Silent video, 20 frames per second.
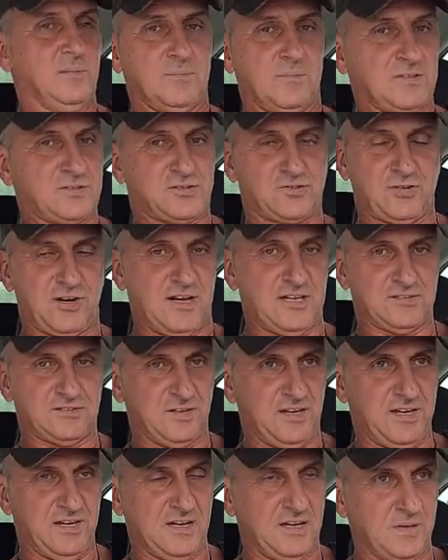
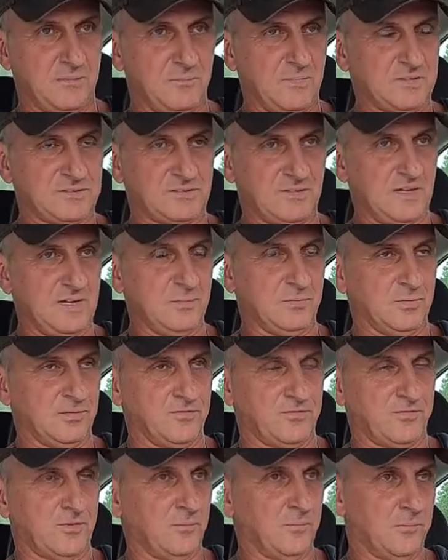mistranslated and
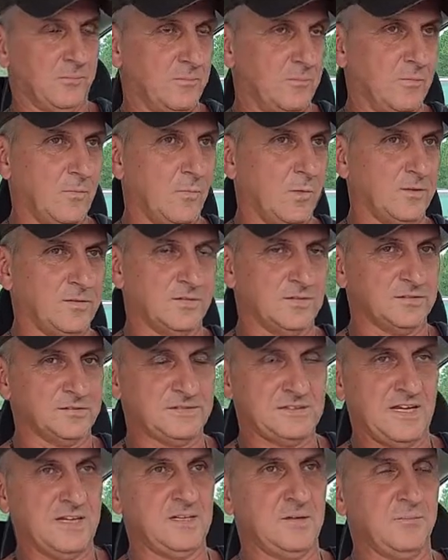mislabeled from what they're
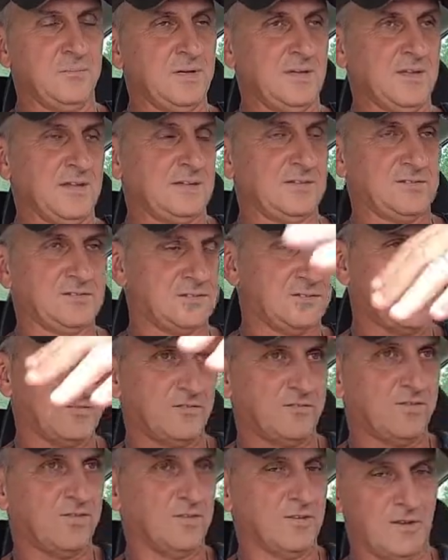said to be.
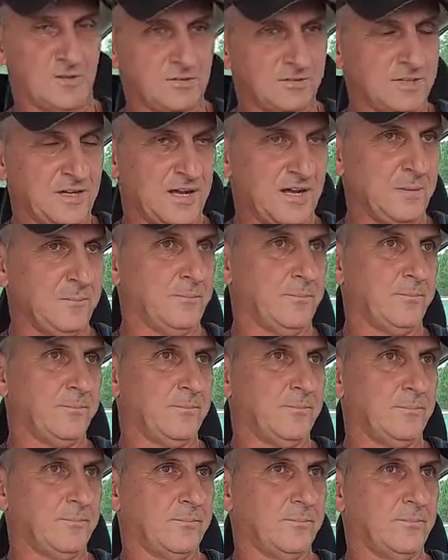That's for another
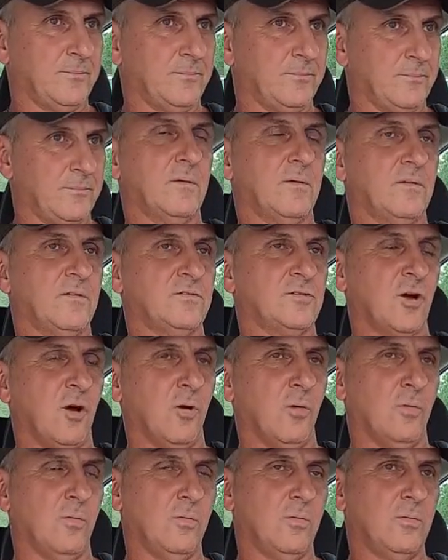time.
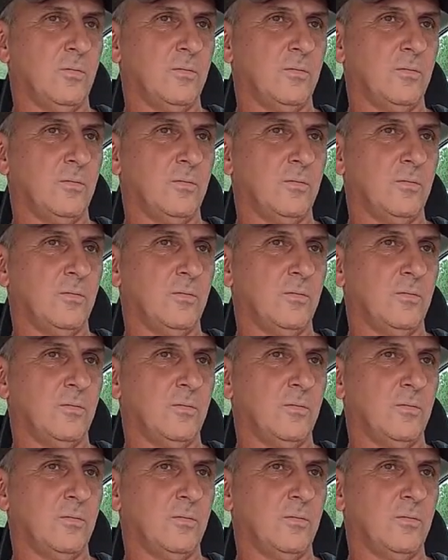So